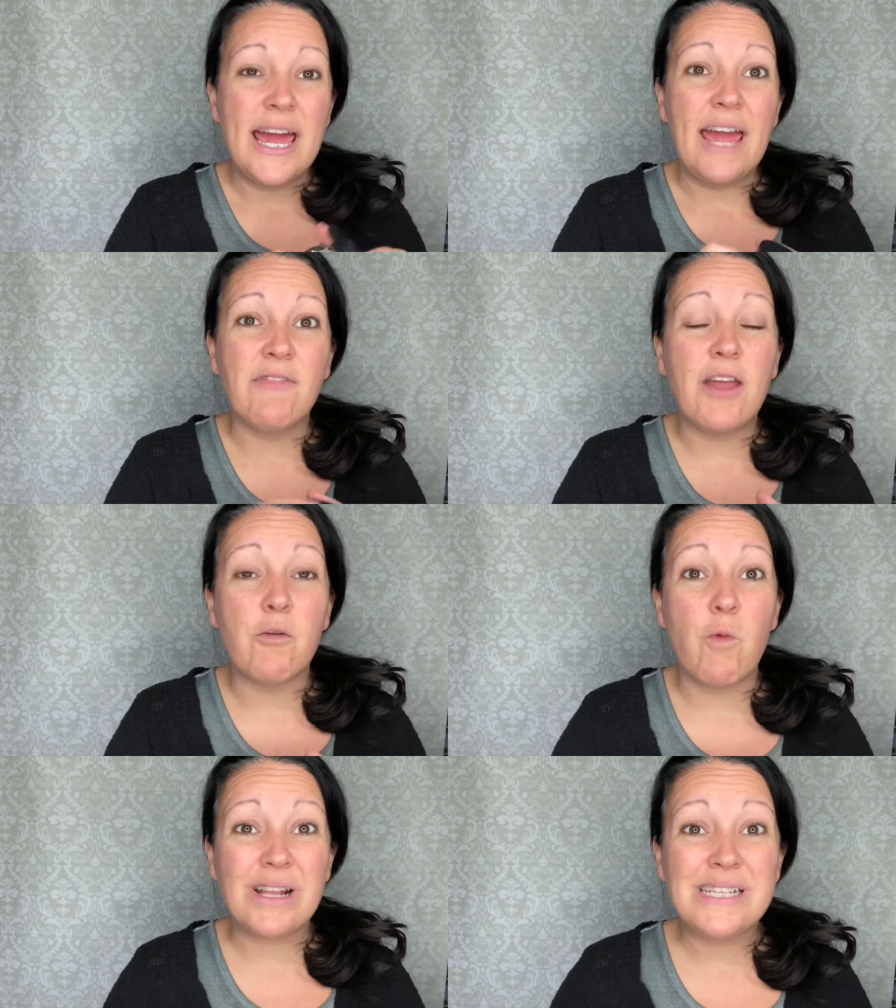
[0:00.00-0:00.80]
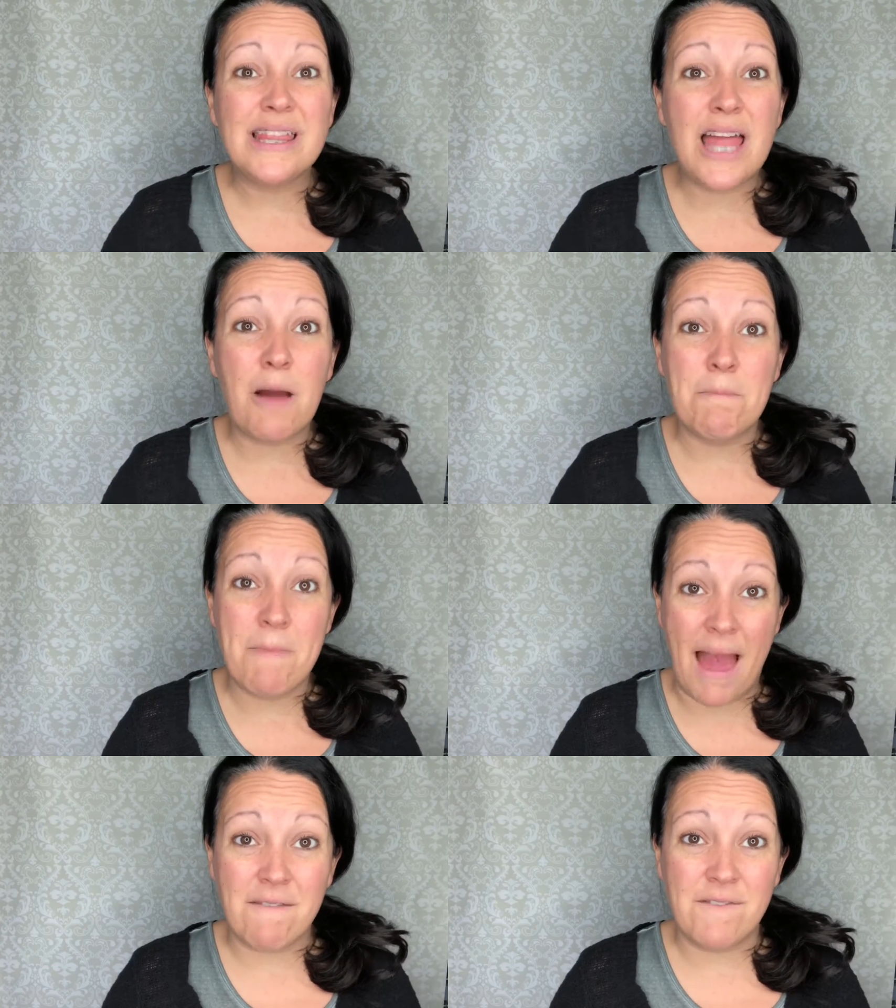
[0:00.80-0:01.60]
If they're wanting that
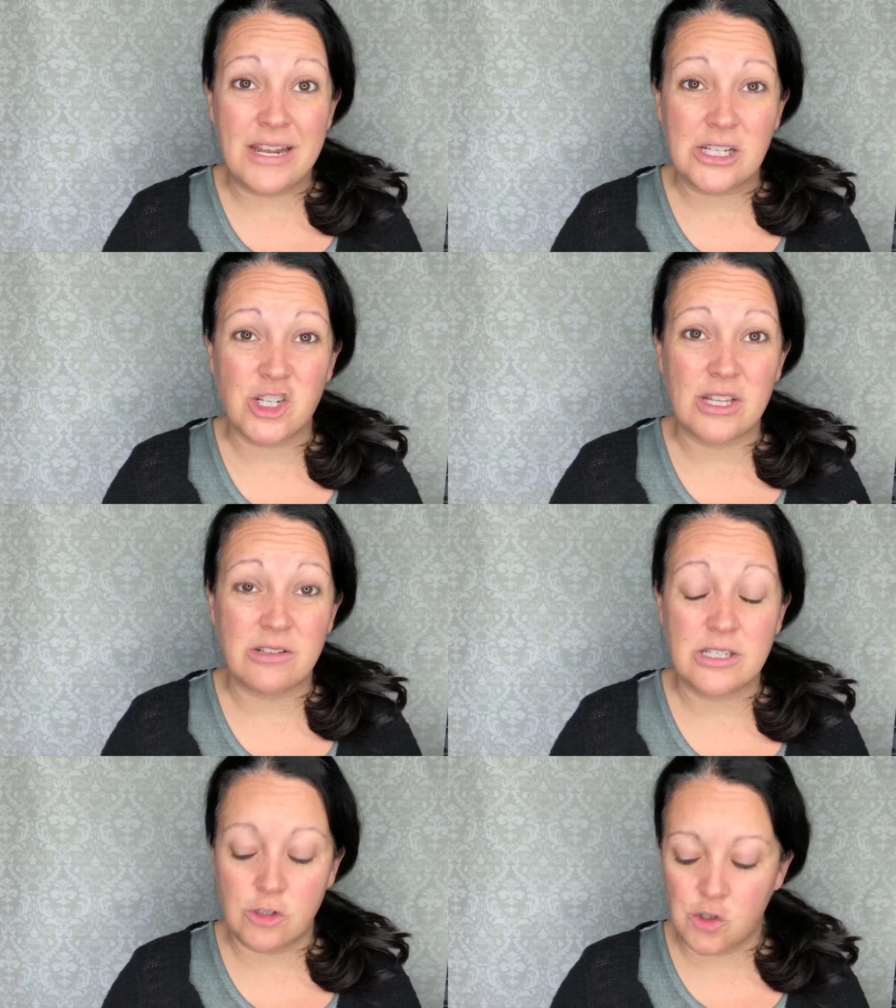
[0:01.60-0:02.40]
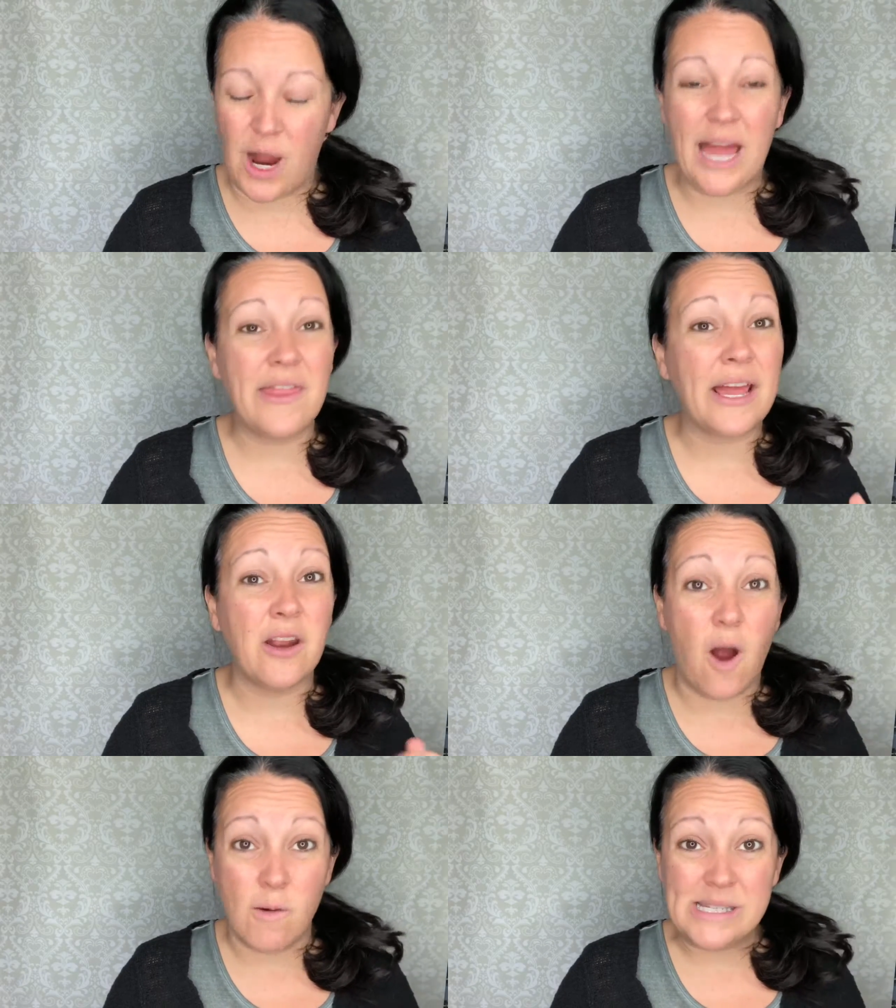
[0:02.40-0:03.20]
matte finish and they're still dry, they
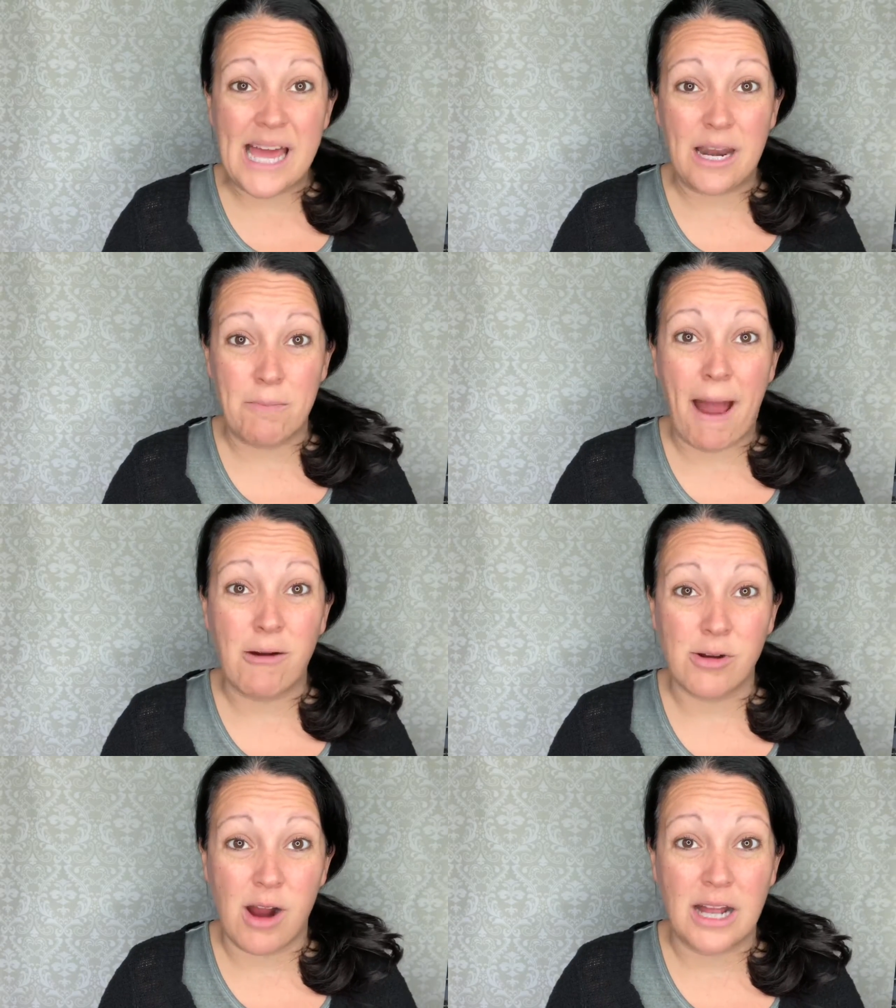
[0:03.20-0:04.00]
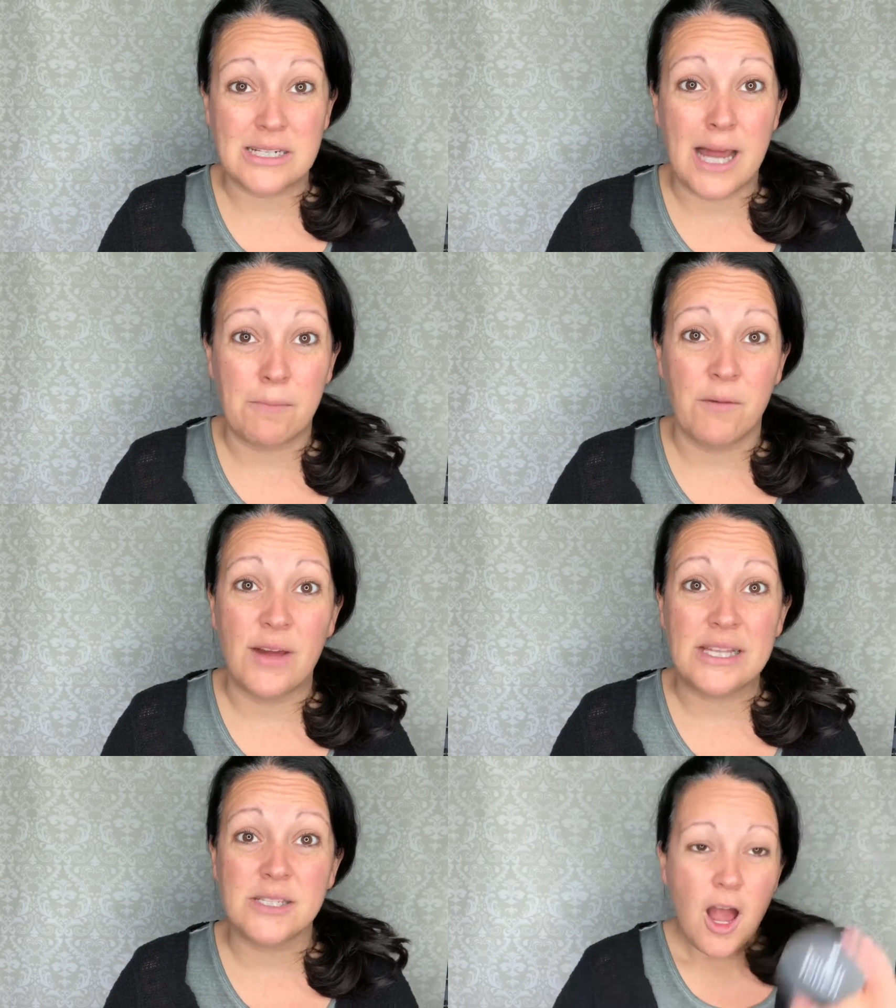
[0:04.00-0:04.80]
can always add a powder on top of
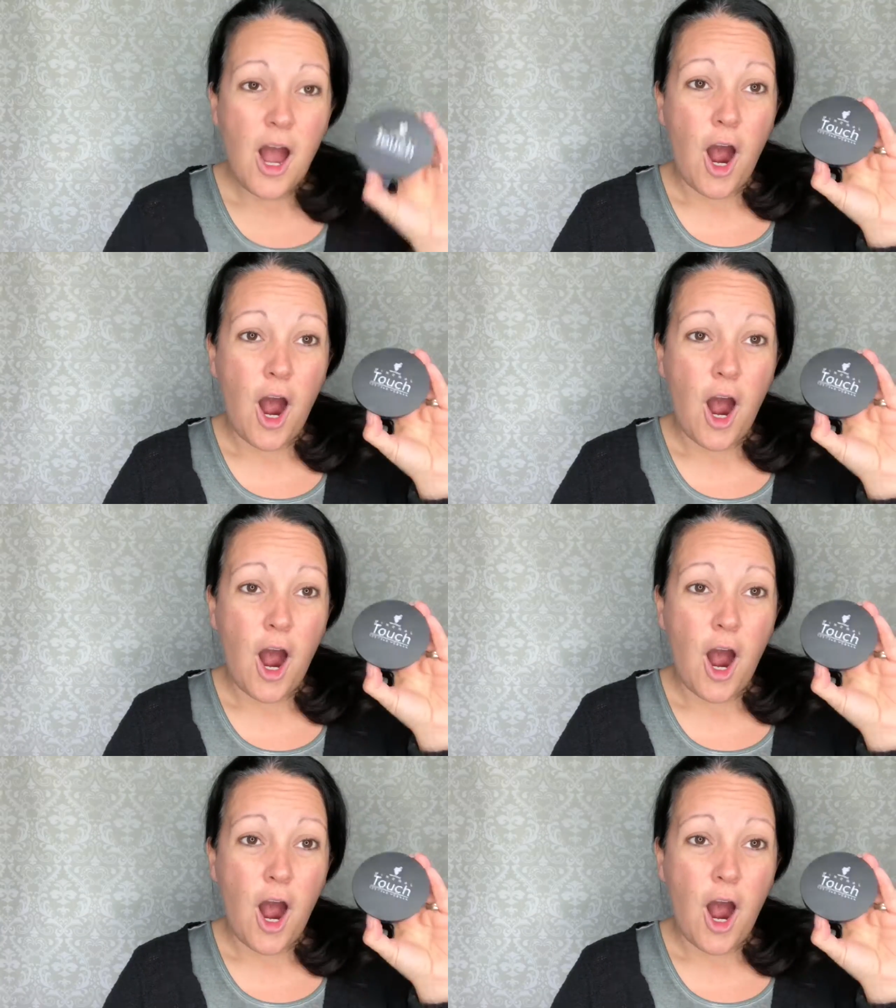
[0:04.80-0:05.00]
it.